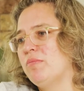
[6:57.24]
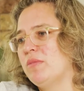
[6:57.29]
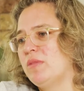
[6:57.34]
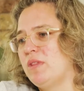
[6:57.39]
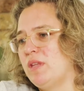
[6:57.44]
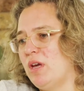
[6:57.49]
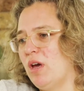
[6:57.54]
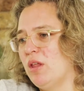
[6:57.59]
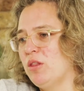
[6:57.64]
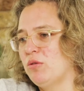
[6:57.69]

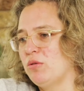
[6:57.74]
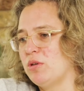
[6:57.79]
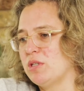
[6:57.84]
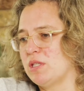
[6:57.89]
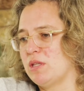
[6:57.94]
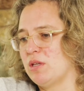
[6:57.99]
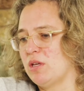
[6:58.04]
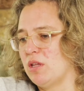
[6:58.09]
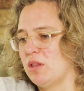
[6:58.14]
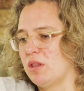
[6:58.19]
The other is
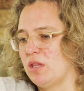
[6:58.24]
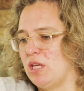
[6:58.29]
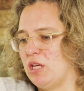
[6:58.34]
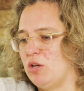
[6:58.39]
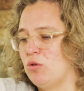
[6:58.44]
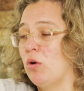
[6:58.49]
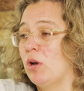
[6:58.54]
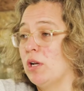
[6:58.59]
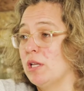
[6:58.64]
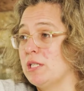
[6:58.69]
the
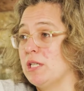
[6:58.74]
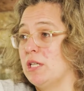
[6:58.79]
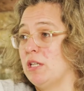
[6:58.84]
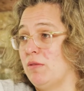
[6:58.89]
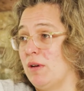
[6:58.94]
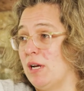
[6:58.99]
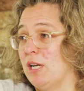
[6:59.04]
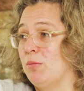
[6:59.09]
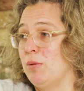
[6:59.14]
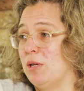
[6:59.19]
quality and
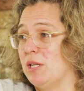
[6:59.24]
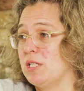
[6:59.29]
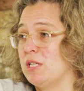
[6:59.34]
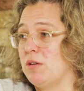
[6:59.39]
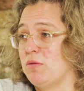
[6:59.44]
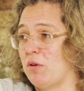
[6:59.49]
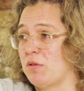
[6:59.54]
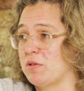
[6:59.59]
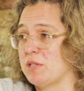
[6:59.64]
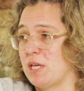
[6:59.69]
availability
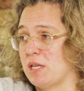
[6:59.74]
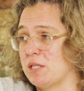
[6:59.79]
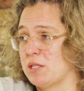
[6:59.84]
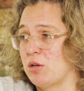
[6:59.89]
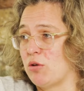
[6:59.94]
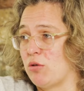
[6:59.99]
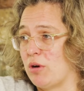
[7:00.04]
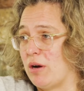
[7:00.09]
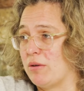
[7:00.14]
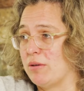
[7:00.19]
of offsets
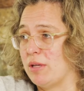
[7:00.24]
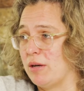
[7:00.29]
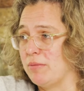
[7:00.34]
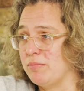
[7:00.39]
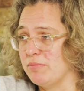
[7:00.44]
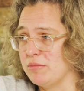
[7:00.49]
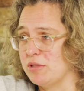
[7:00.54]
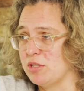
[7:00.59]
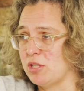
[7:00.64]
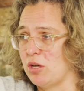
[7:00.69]
that are out there.
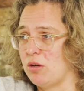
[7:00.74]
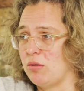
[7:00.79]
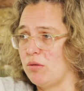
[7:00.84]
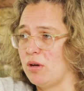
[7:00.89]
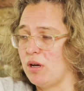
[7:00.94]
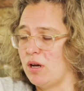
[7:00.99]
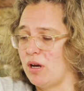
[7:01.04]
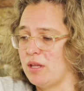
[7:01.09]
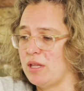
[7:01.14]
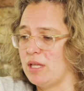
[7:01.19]
So
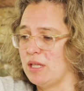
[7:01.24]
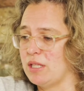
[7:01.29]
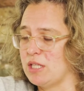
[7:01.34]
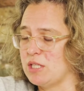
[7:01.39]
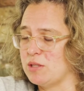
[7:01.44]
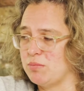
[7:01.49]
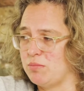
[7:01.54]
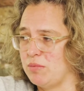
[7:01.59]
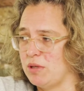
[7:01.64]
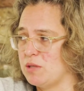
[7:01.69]
I think
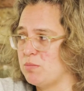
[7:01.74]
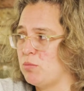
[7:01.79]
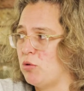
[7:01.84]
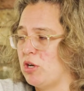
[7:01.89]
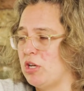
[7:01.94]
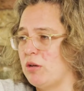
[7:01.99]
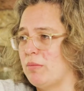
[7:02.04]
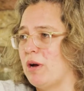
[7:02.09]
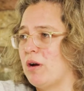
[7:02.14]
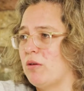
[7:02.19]
this
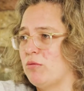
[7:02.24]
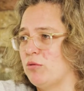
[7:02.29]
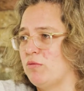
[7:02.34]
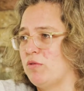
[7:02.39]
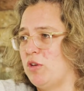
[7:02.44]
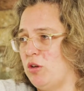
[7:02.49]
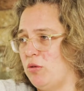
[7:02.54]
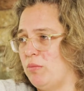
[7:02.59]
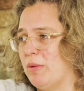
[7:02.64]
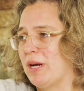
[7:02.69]
point about
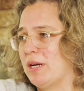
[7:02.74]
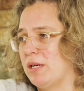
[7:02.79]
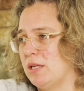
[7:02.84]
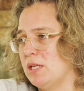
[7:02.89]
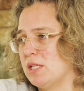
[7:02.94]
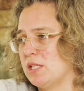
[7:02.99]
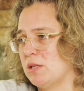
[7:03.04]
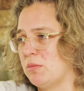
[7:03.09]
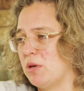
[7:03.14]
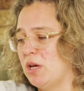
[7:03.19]
review
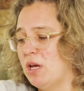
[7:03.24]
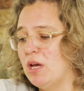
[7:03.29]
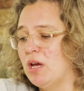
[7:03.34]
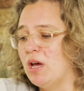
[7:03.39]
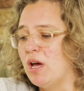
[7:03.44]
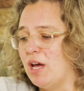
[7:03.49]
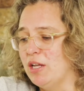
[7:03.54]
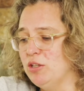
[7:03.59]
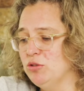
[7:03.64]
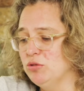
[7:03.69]
mechanism,
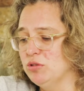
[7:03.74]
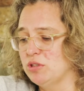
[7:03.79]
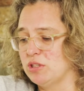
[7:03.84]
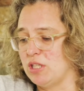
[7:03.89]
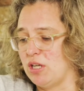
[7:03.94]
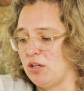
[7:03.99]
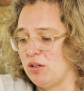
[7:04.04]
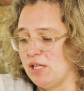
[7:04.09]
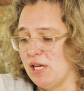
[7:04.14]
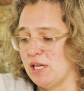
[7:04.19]
and
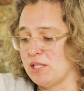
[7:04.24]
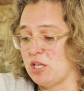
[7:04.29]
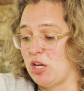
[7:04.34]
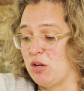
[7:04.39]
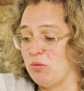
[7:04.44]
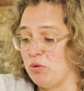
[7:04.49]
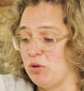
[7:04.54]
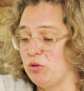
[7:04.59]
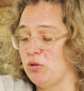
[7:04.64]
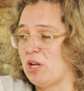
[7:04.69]
also let's
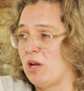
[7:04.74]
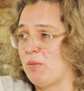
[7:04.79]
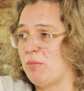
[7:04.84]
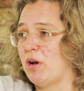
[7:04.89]
hope we all get